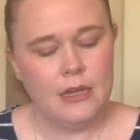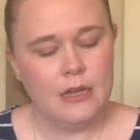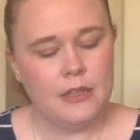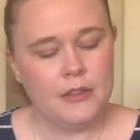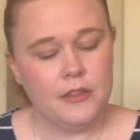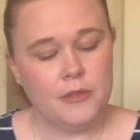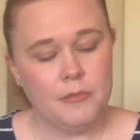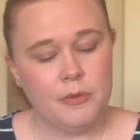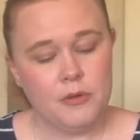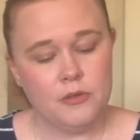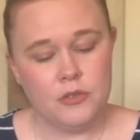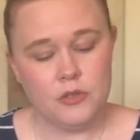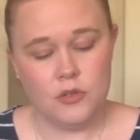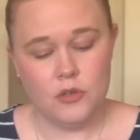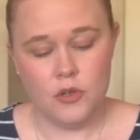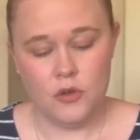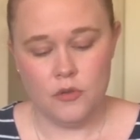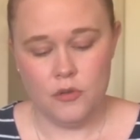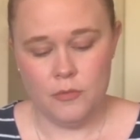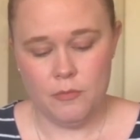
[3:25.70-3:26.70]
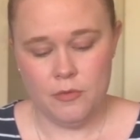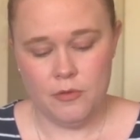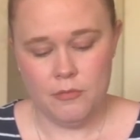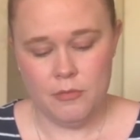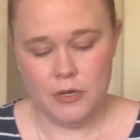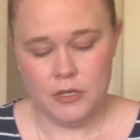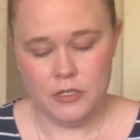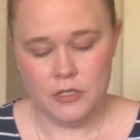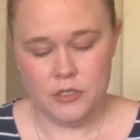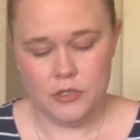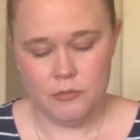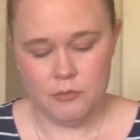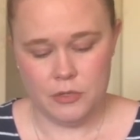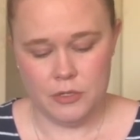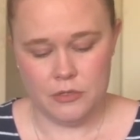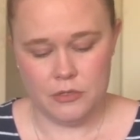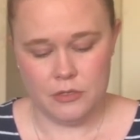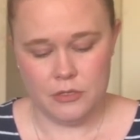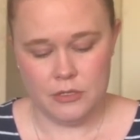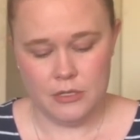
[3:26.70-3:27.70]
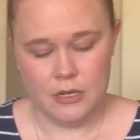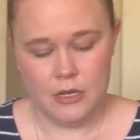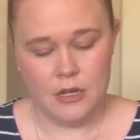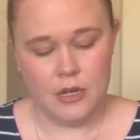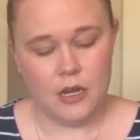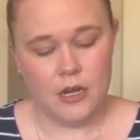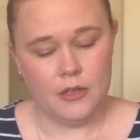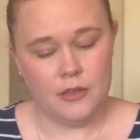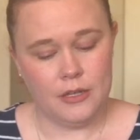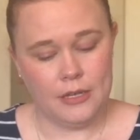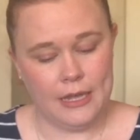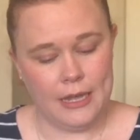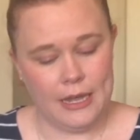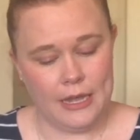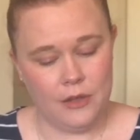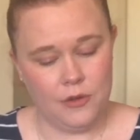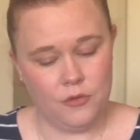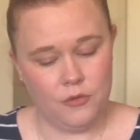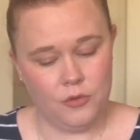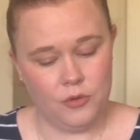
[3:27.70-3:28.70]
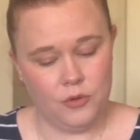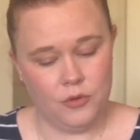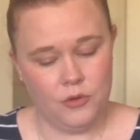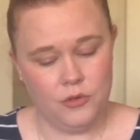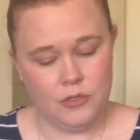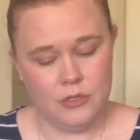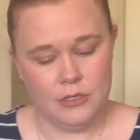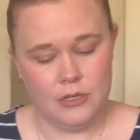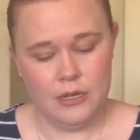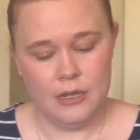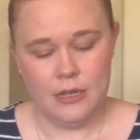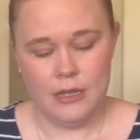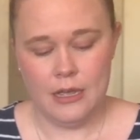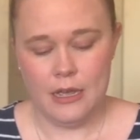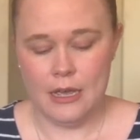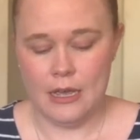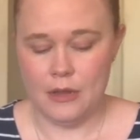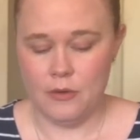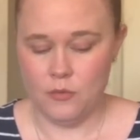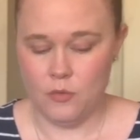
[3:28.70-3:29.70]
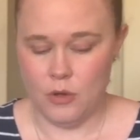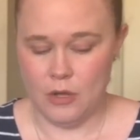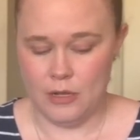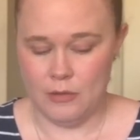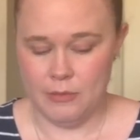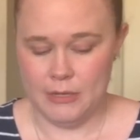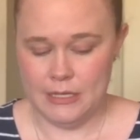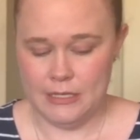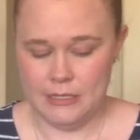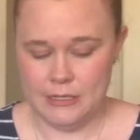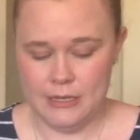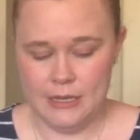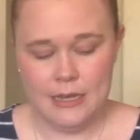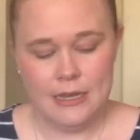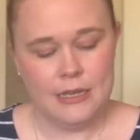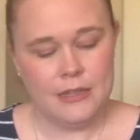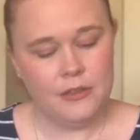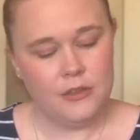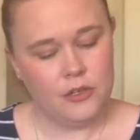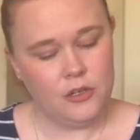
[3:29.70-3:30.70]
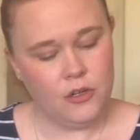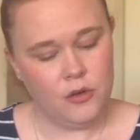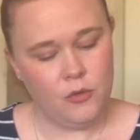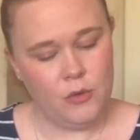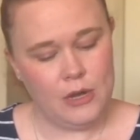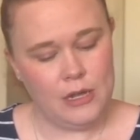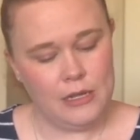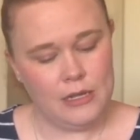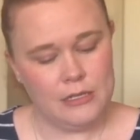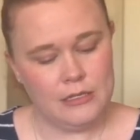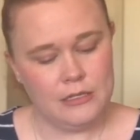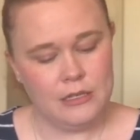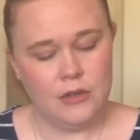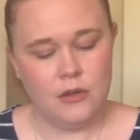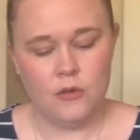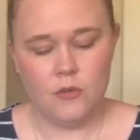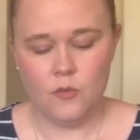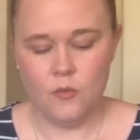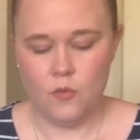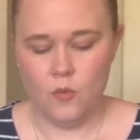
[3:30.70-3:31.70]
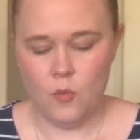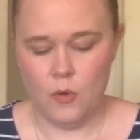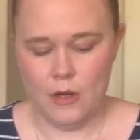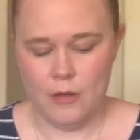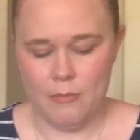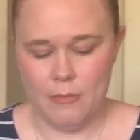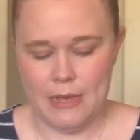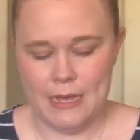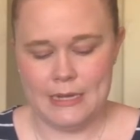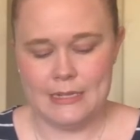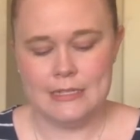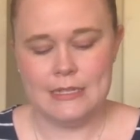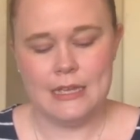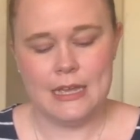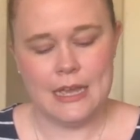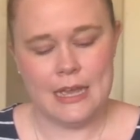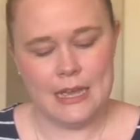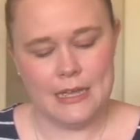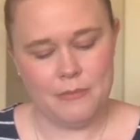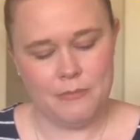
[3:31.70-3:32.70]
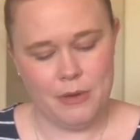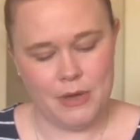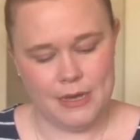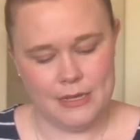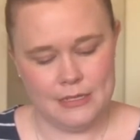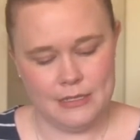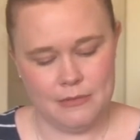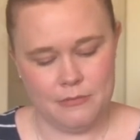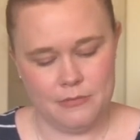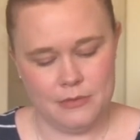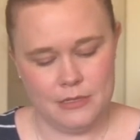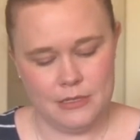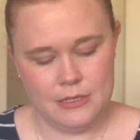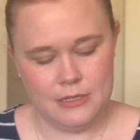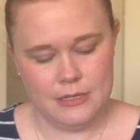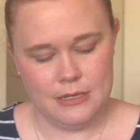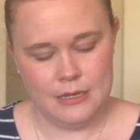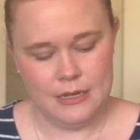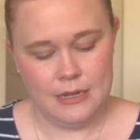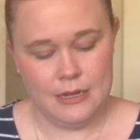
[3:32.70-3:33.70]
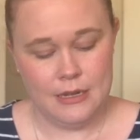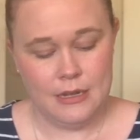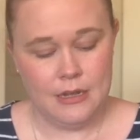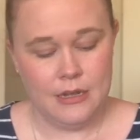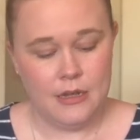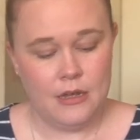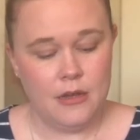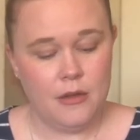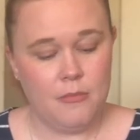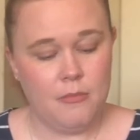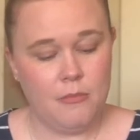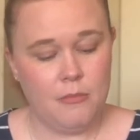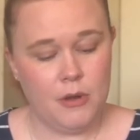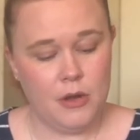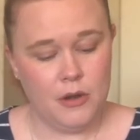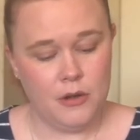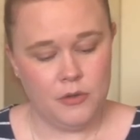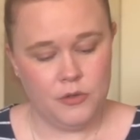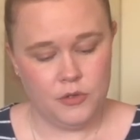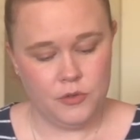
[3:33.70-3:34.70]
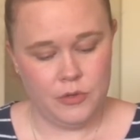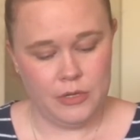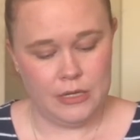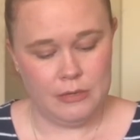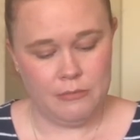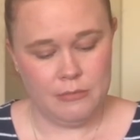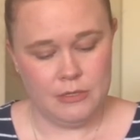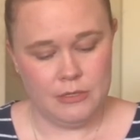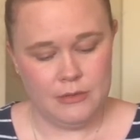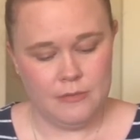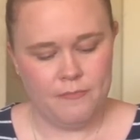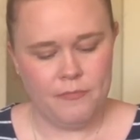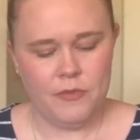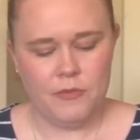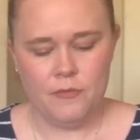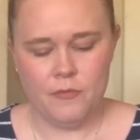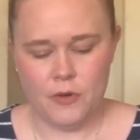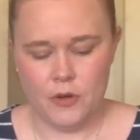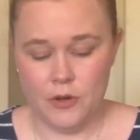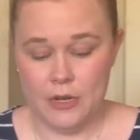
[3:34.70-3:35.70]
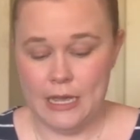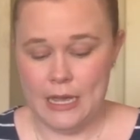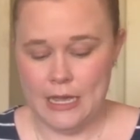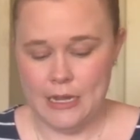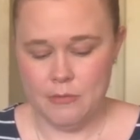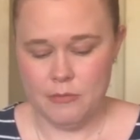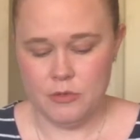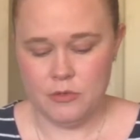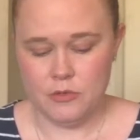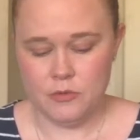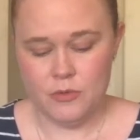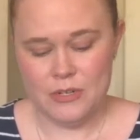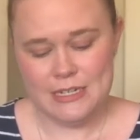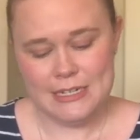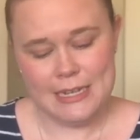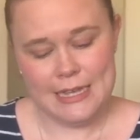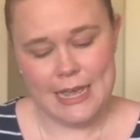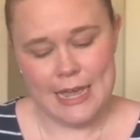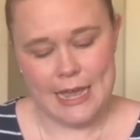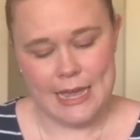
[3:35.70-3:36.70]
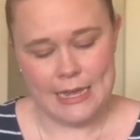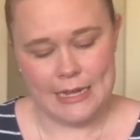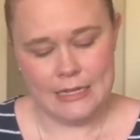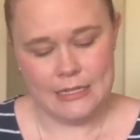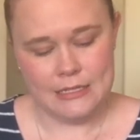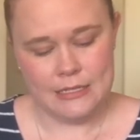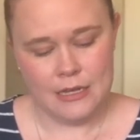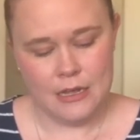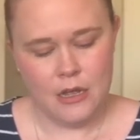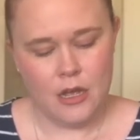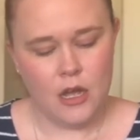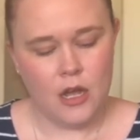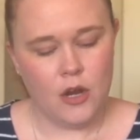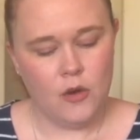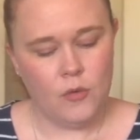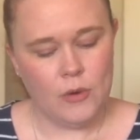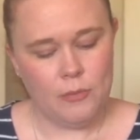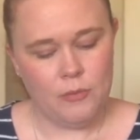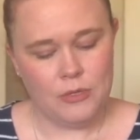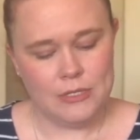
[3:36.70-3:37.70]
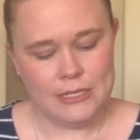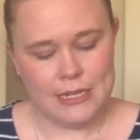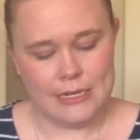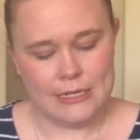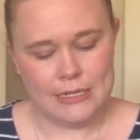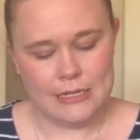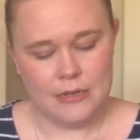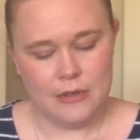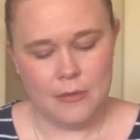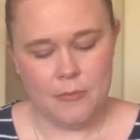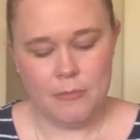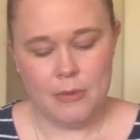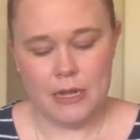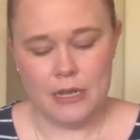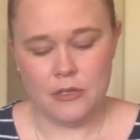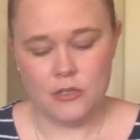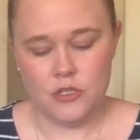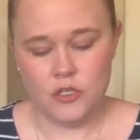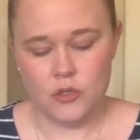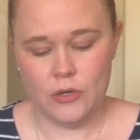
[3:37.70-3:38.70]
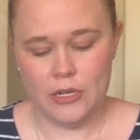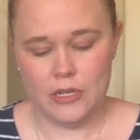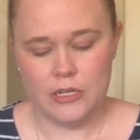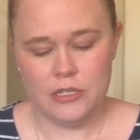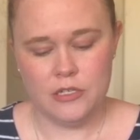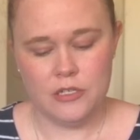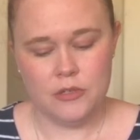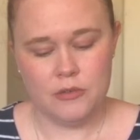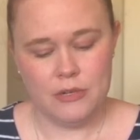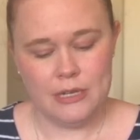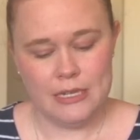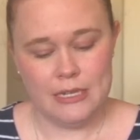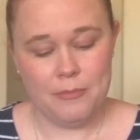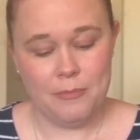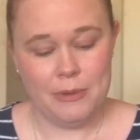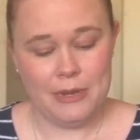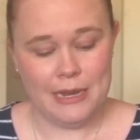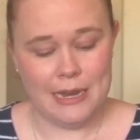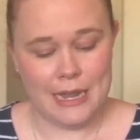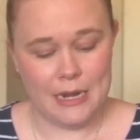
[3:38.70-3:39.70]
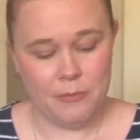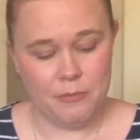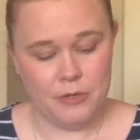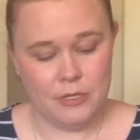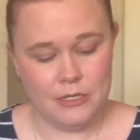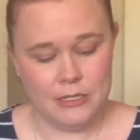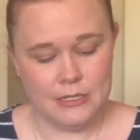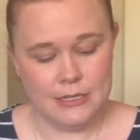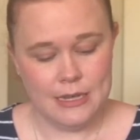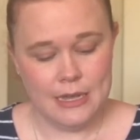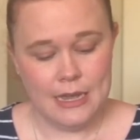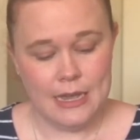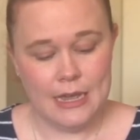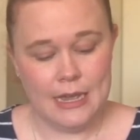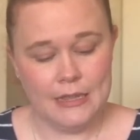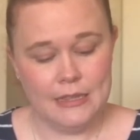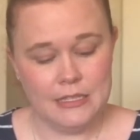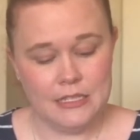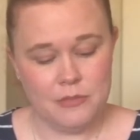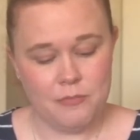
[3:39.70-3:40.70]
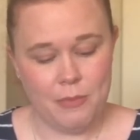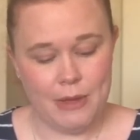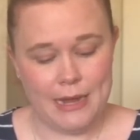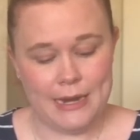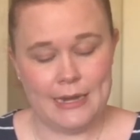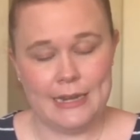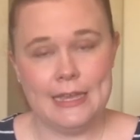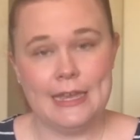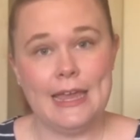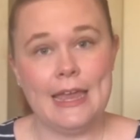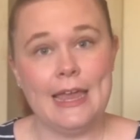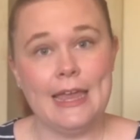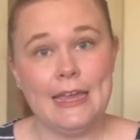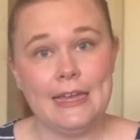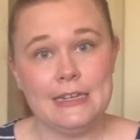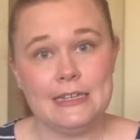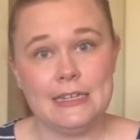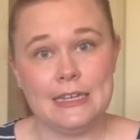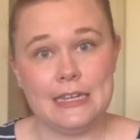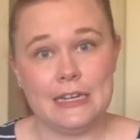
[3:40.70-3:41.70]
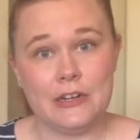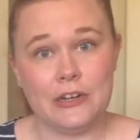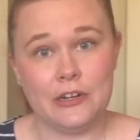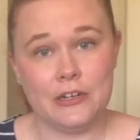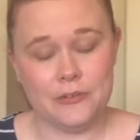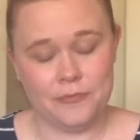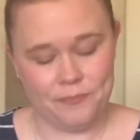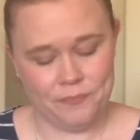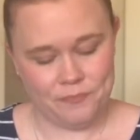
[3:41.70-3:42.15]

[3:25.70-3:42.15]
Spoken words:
The most notable marsupials are the kangaroos and wallabies, the koalas, wombats, and possums. Monotremes, furry animals which lay eggs, are represented by Australia's unique platypus and the spiny anteater.